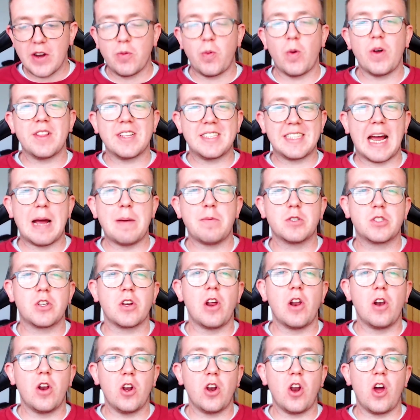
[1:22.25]
what the table's going to
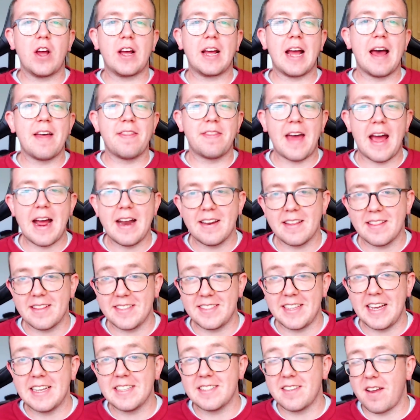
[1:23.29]
look like at the end of the season.